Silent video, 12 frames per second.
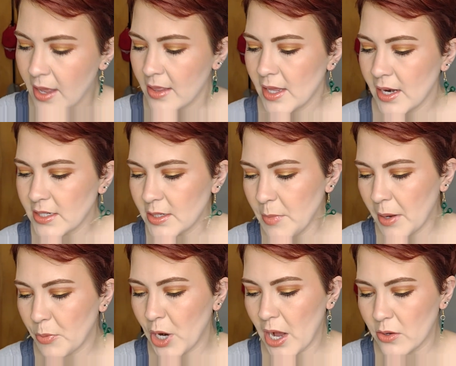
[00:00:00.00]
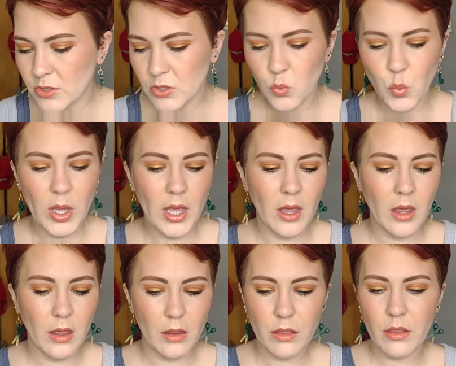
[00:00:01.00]
Then I did my brows
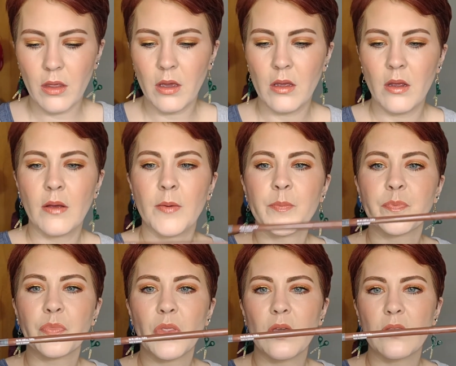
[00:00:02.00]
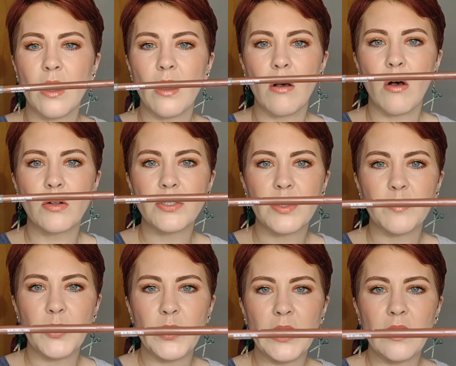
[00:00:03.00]
with the Ulta
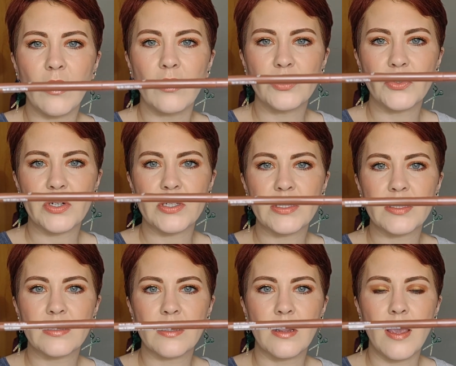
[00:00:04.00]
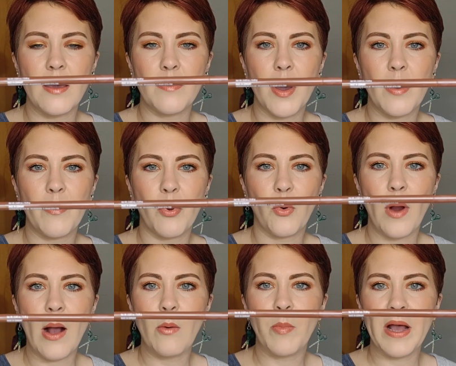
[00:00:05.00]
Beauty Ultra Slim
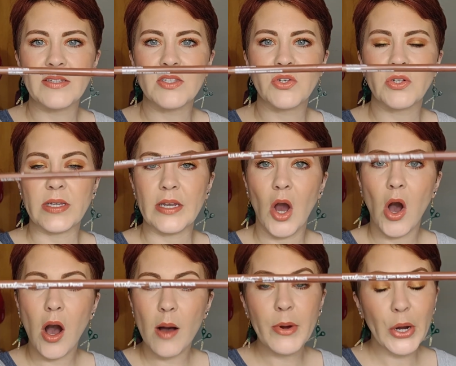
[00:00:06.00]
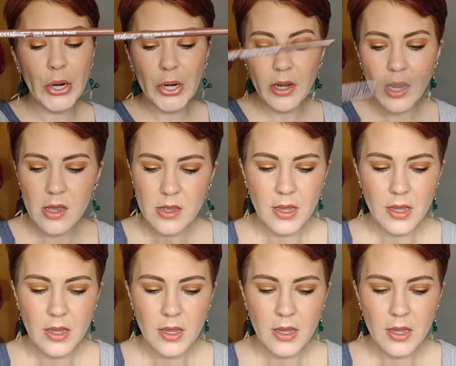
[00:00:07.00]
Brow Pencil in Auburn.